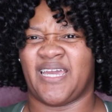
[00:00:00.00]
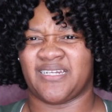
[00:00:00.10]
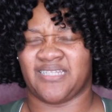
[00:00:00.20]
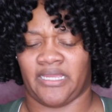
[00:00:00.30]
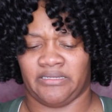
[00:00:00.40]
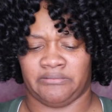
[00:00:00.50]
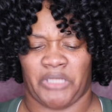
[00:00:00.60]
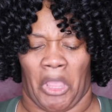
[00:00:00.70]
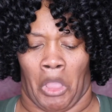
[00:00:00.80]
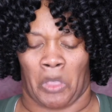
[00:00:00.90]
gotta
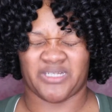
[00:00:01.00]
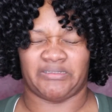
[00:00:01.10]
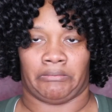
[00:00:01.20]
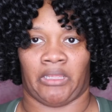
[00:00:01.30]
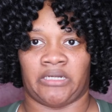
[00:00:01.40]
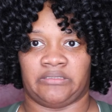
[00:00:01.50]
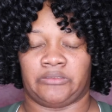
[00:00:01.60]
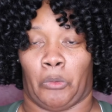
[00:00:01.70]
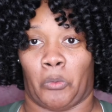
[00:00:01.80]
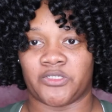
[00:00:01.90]
like kind of
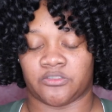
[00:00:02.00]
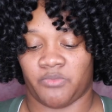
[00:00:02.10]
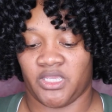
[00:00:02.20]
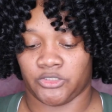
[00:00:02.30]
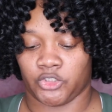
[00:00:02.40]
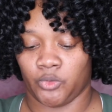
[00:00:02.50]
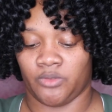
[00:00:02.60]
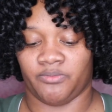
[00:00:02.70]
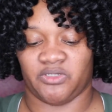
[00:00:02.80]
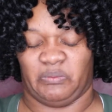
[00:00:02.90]
smell to it, but